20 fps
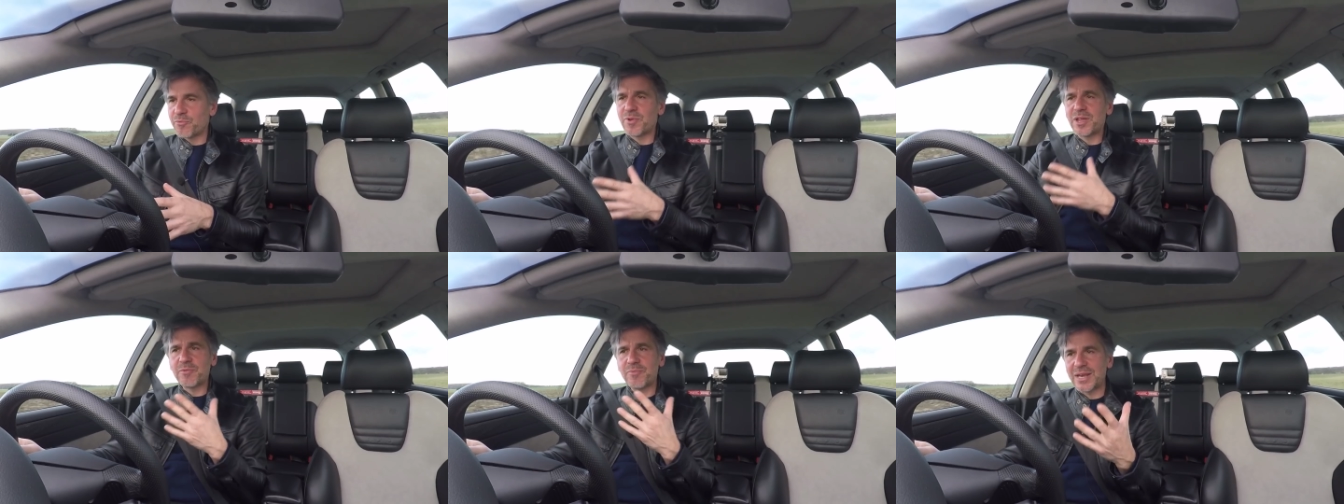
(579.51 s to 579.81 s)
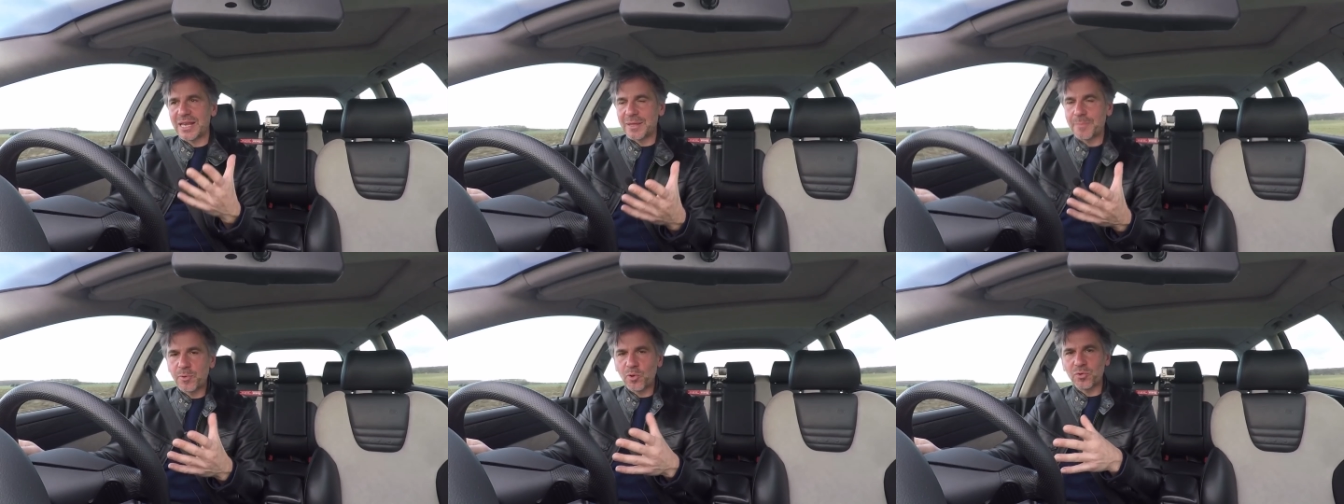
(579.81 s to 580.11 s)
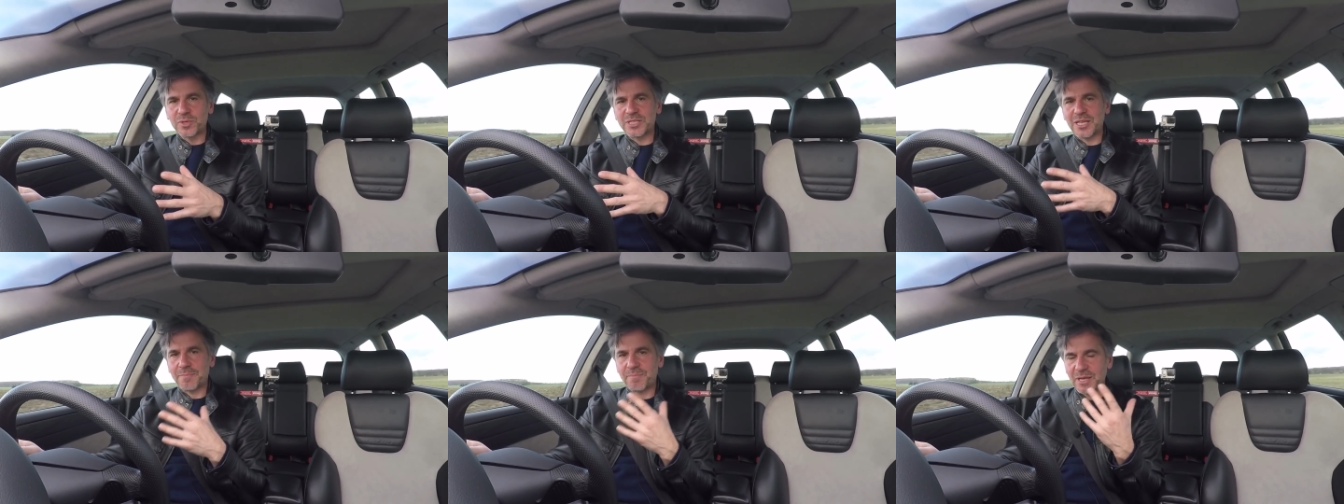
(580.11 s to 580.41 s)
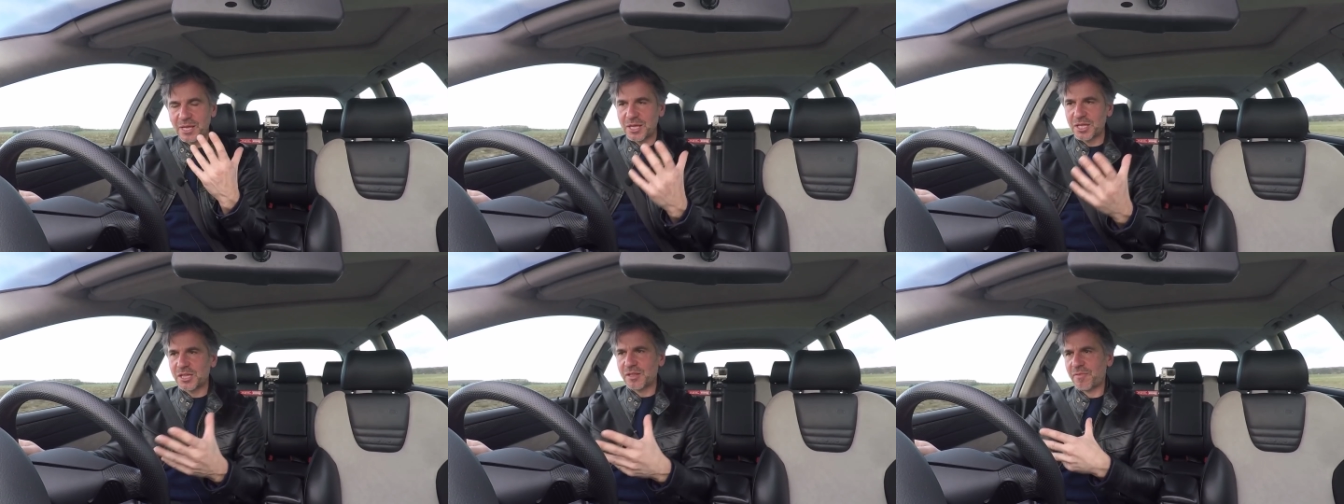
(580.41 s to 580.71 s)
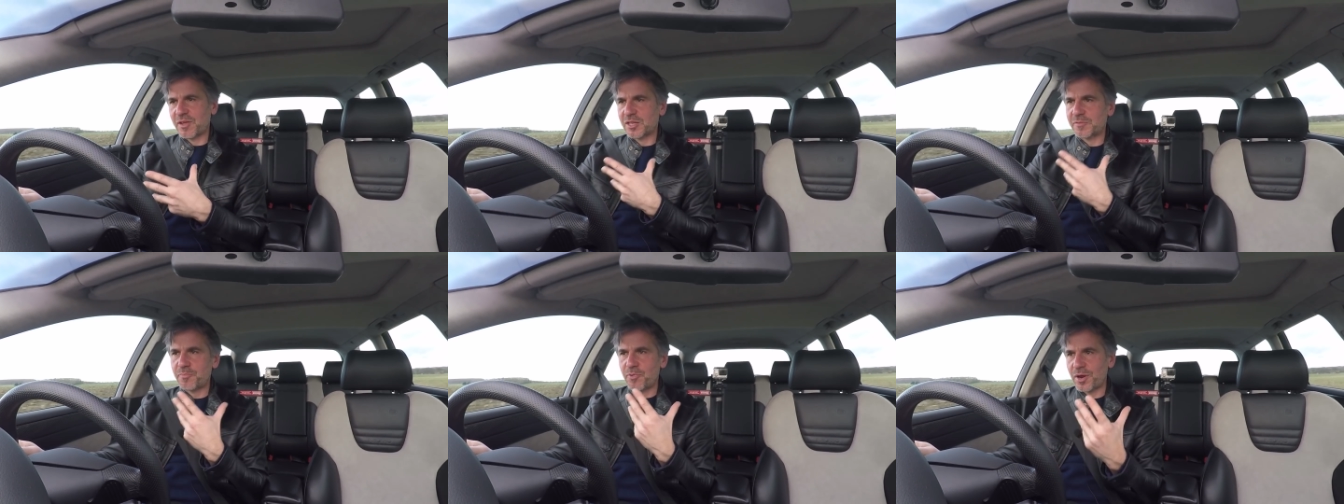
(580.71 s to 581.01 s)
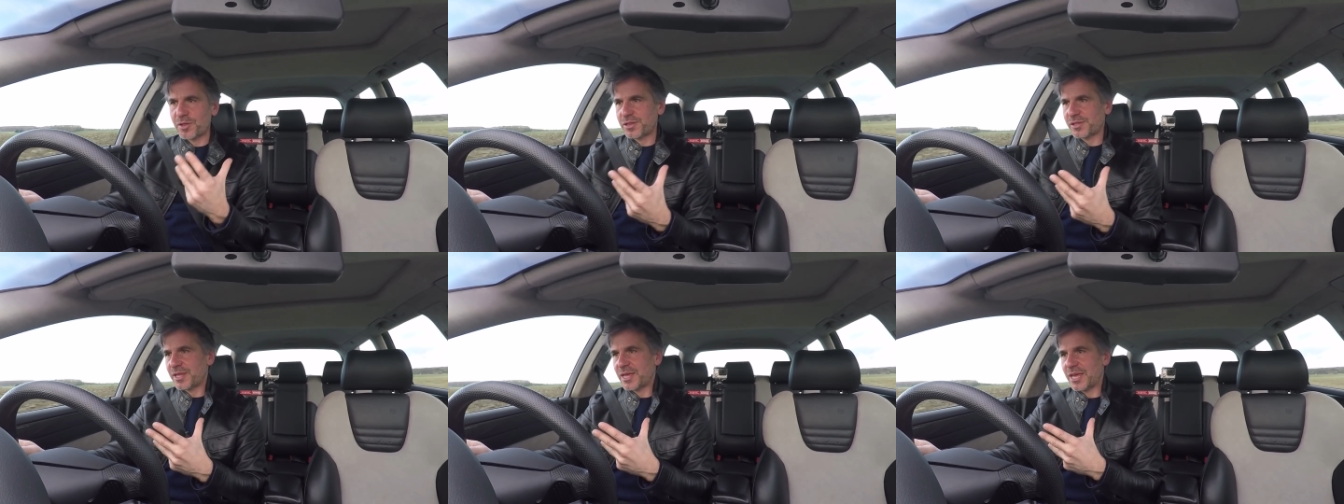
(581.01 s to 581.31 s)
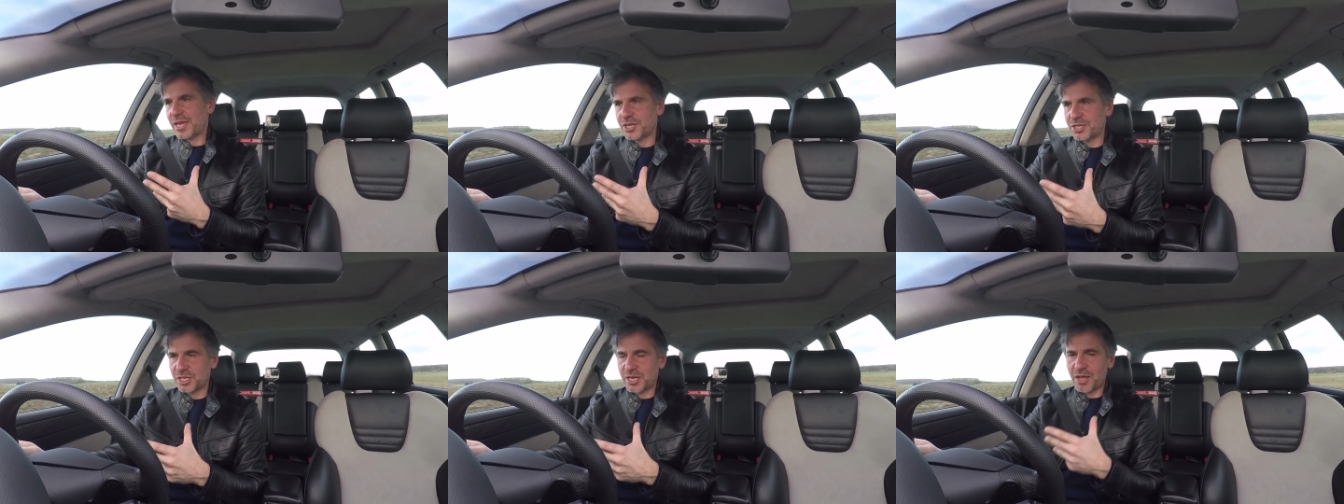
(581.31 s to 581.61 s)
We really bought it because of its prestige.